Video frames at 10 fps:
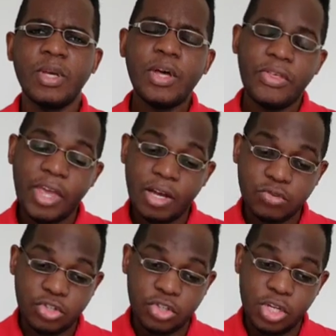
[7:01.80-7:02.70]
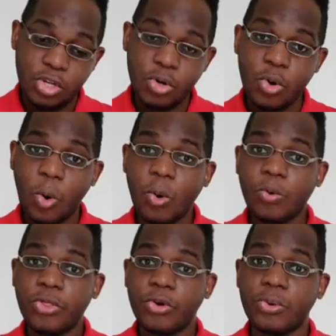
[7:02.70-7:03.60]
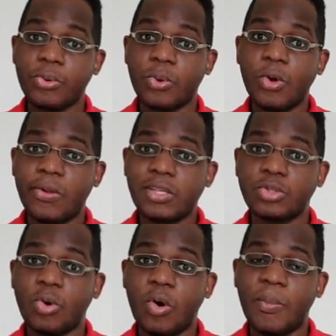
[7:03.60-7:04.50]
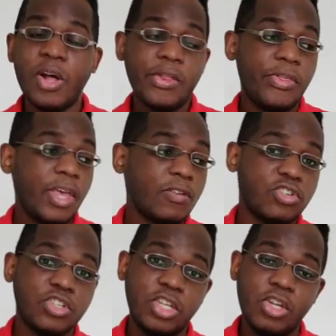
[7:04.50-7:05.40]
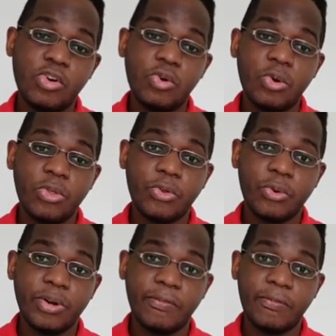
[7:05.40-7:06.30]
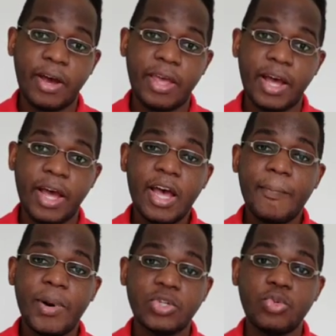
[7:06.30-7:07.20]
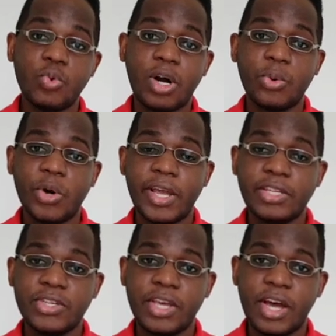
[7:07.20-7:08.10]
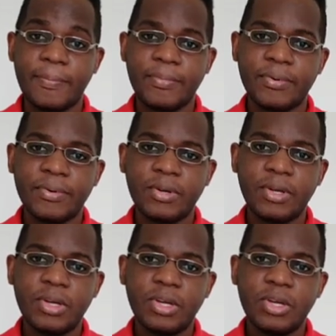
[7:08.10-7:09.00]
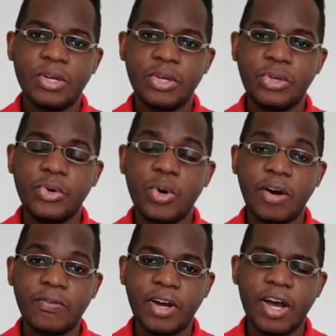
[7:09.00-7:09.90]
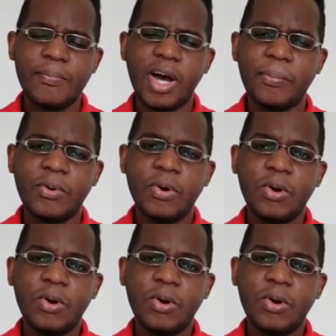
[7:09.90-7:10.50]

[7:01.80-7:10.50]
they have seen you go through the storm. They have seen you go through the fire, but you are rising up. You have come up.